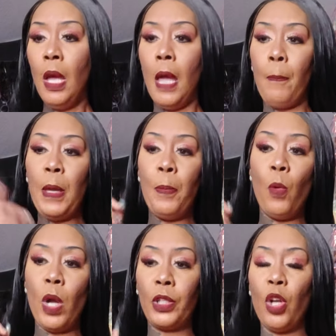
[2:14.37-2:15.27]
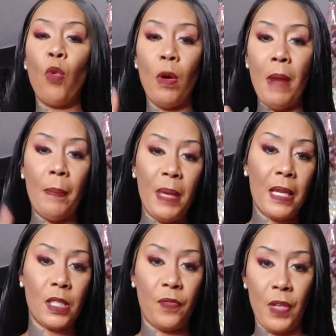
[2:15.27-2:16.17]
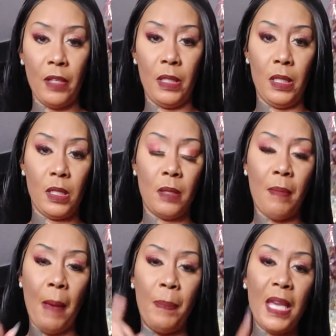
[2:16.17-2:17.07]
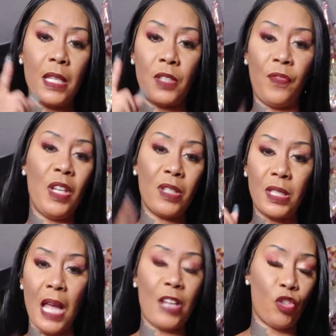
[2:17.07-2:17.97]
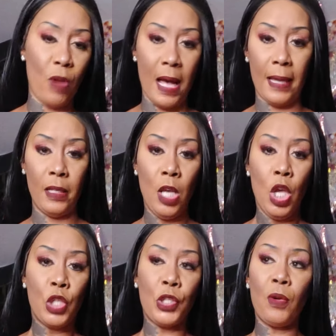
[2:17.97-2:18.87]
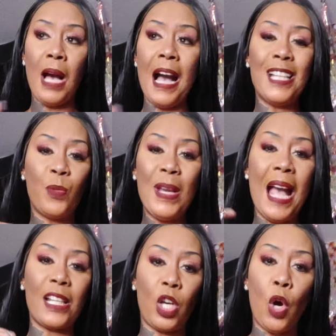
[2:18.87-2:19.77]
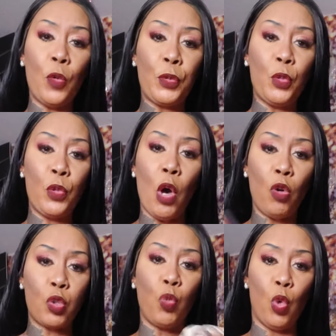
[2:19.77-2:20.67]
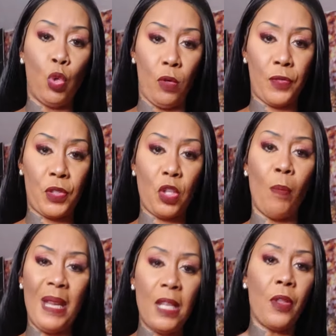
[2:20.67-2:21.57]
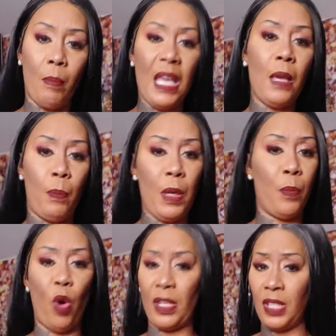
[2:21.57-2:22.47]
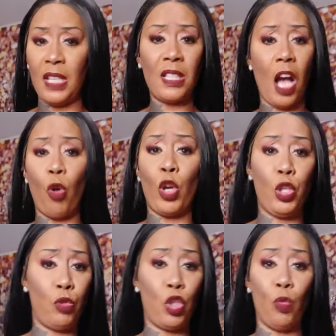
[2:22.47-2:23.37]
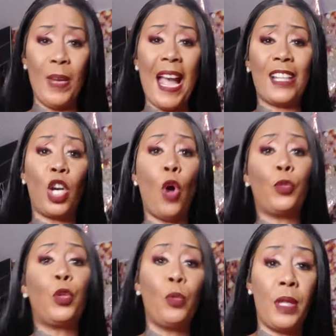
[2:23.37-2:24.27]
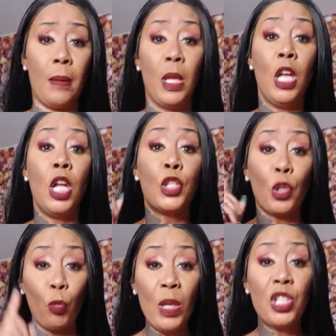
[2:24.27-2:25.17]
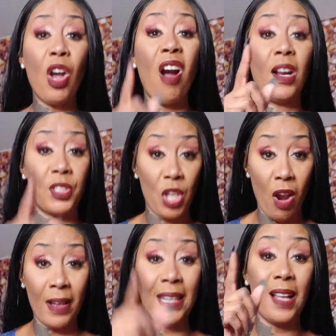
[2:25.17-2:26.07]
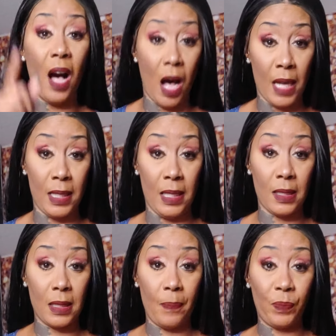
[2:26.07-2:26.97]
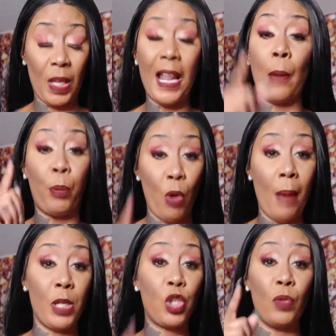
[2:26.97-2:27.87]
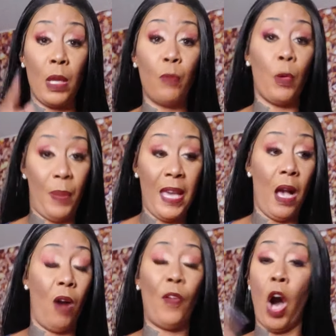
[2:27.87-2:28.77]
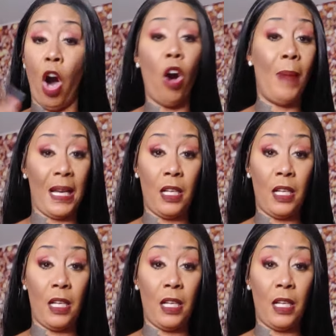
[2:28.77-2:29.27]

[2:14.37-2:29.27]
And people want to know what my biggest fear is. My biggest fear is not trying. So, guys, we got to go through those wolves. So, meaning the mean people on TikTok or YouTube, we got to go through them to reach our target audience. And I promise you, it will pay off. All my